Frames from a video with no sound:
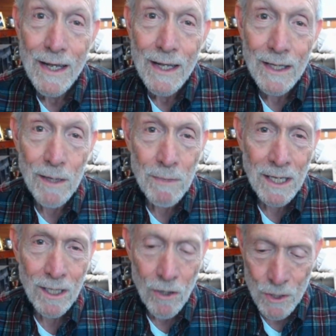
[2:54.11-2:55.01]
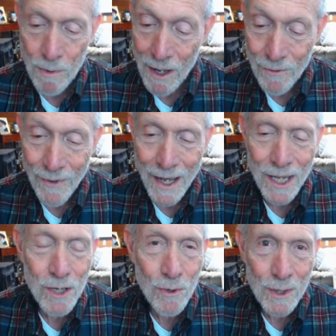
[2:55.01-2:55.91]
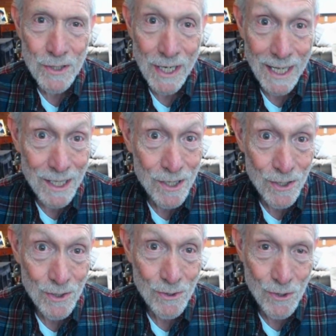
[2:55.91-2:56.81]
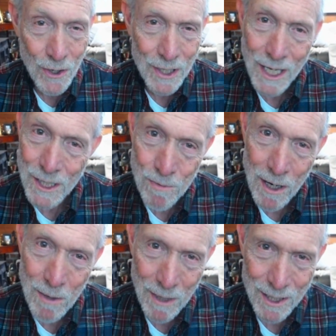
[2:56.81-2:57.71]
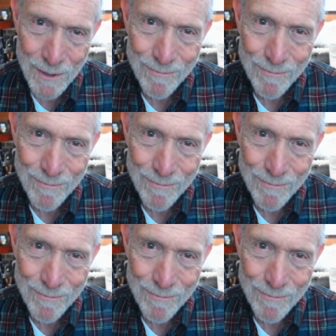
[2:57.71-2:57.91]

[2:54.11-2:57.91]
let me close by inviting you once again to join the experiment.